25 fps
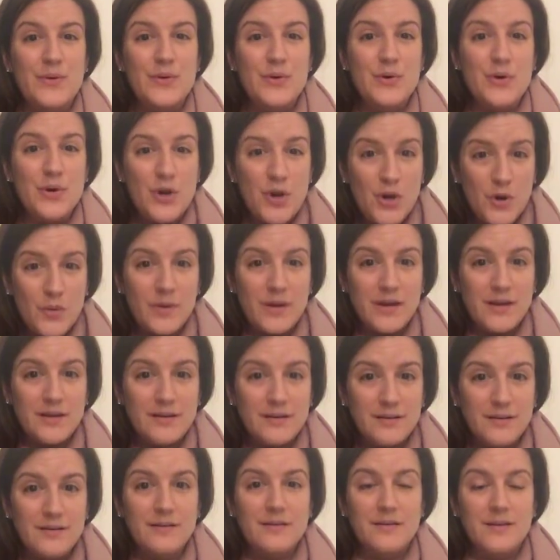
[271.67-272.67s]

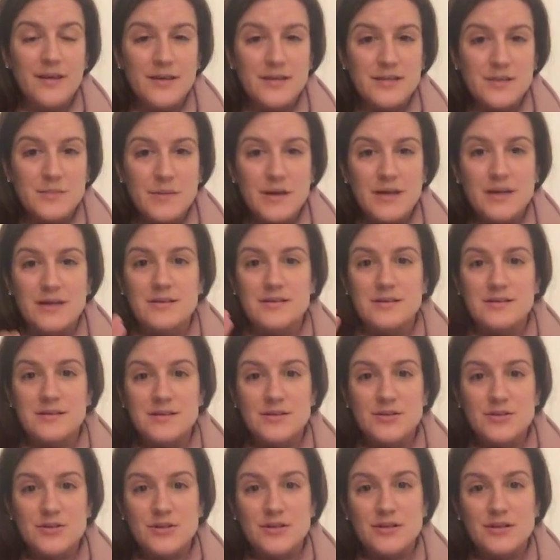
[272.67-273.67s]
knowing that to make a
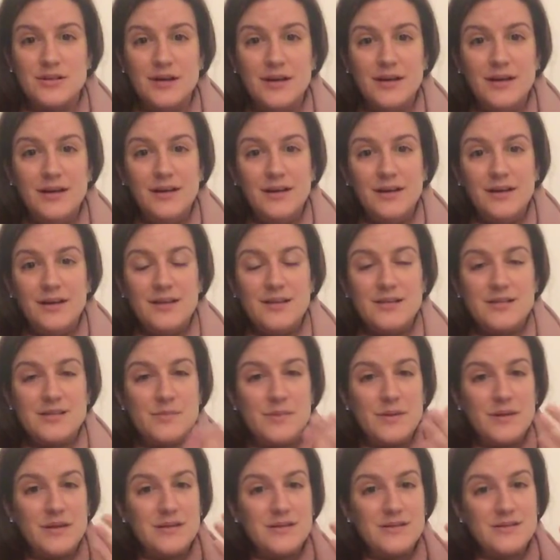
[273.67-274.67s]
decision is
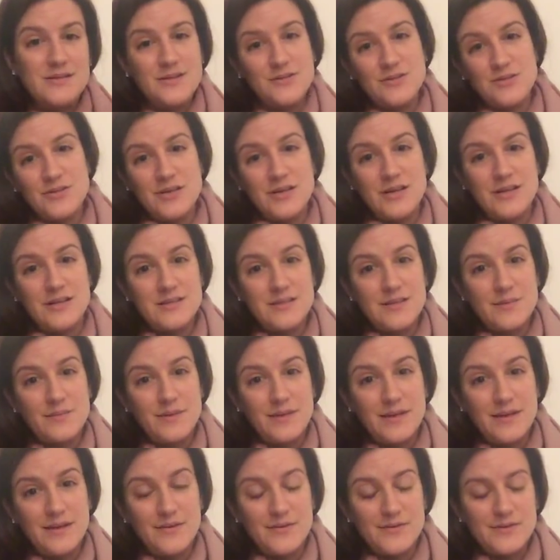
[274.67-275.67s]
to make a decision against
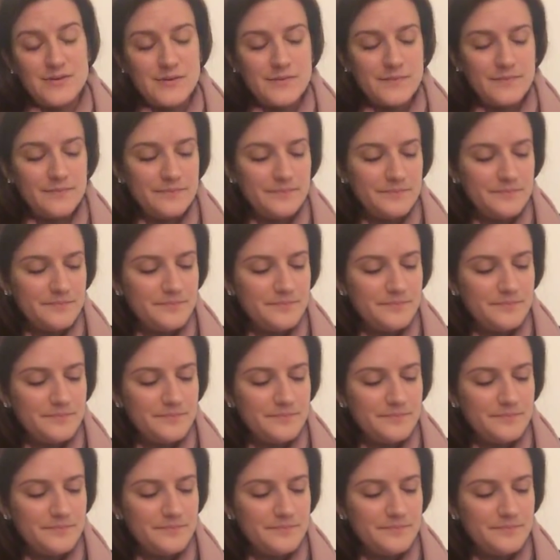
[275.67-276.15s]
something else.